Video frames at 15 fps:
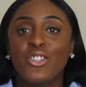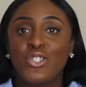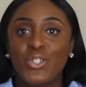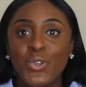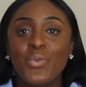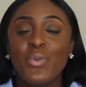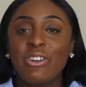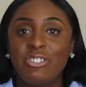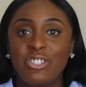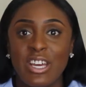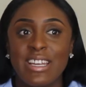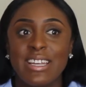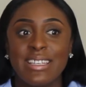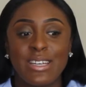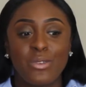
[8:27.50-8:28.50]
Do what
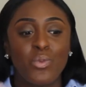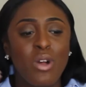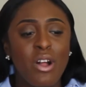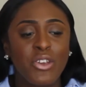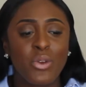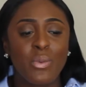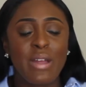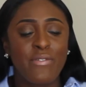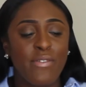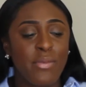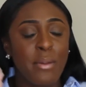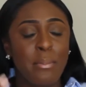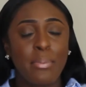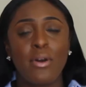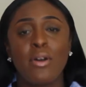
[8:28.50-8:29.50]
Jenna did. Work your way from
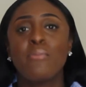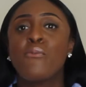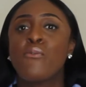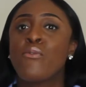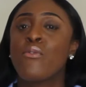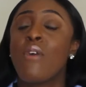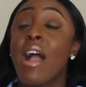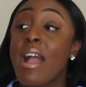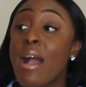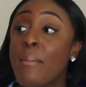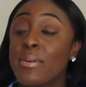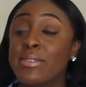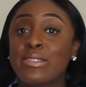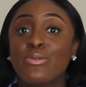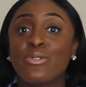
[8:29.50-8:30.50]
the bottom right
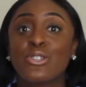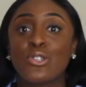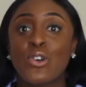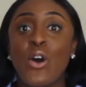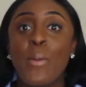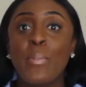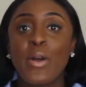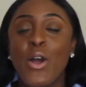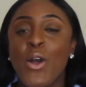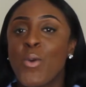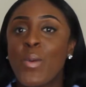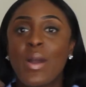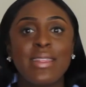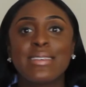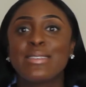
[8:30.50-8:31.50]
up until the top
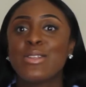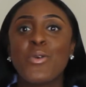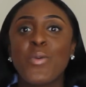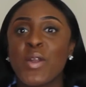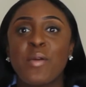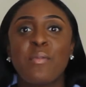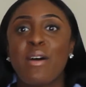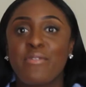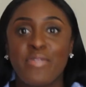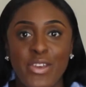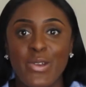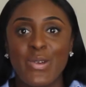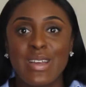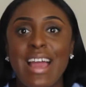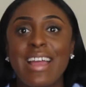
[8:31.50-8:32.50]
where there's no one above
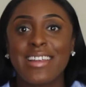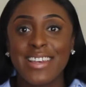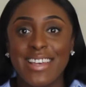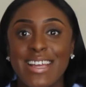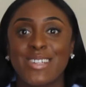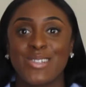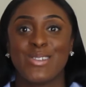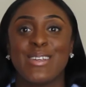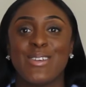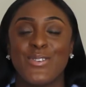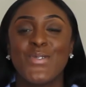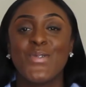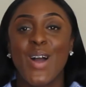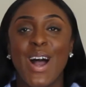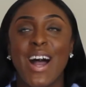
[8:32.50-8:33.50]
you. Literally,
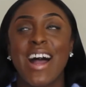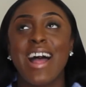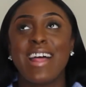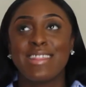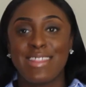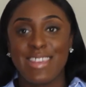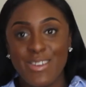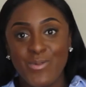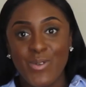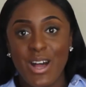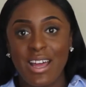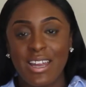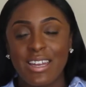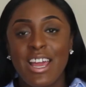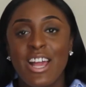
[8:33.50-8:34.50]
you are the
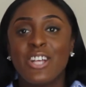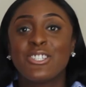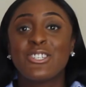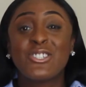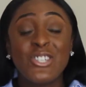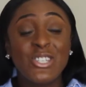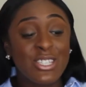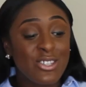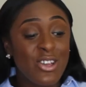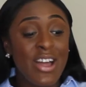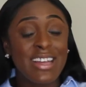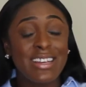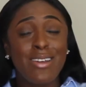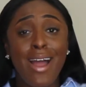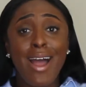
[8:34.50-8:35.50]
one. So she
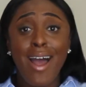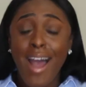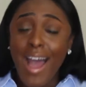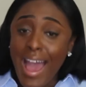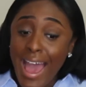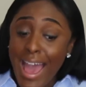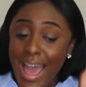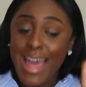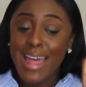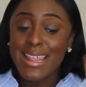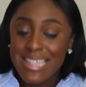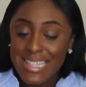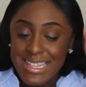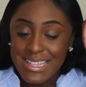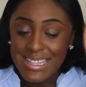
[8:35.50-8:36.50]
started at
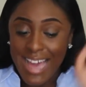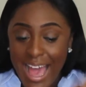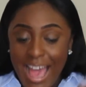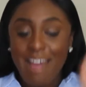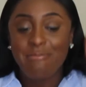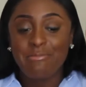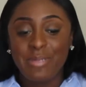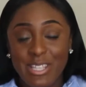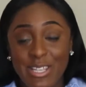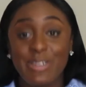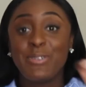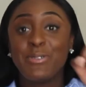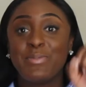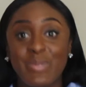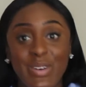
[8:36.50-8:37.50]
the
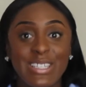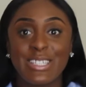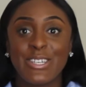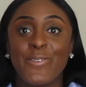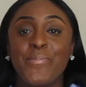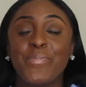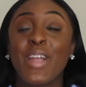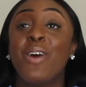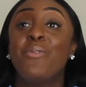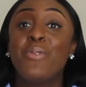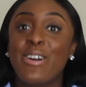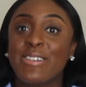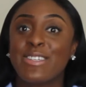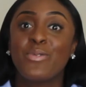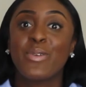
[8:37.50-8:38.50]
absolute bottom and
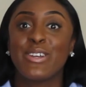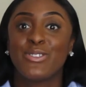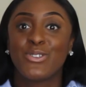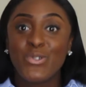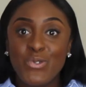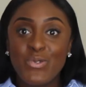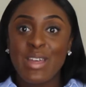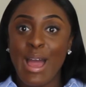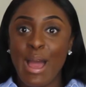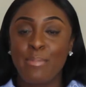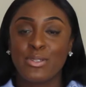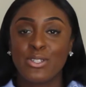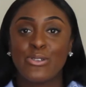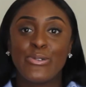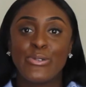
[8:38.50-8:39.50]
worked her way to the
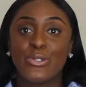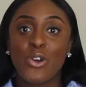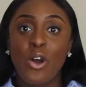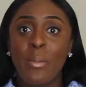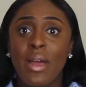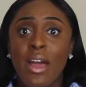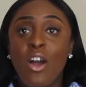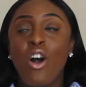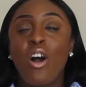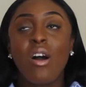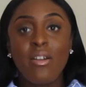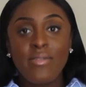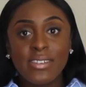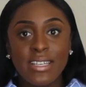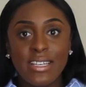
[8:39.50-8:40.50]
absolute top.
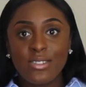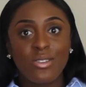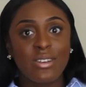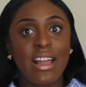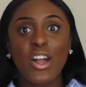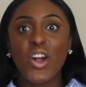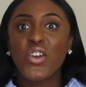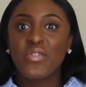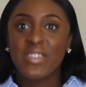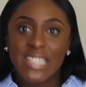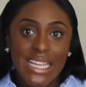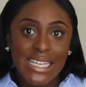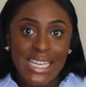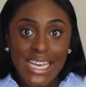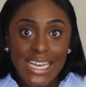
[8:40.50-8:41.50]
Obviously, it took over
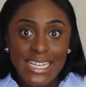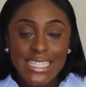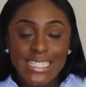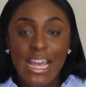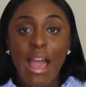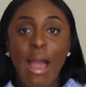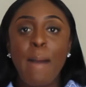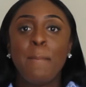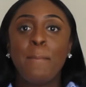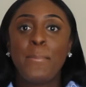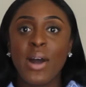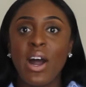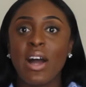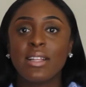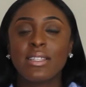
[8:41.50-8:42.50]
10 years,
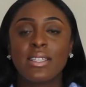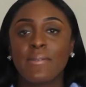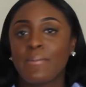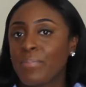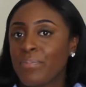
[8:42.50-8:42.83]
but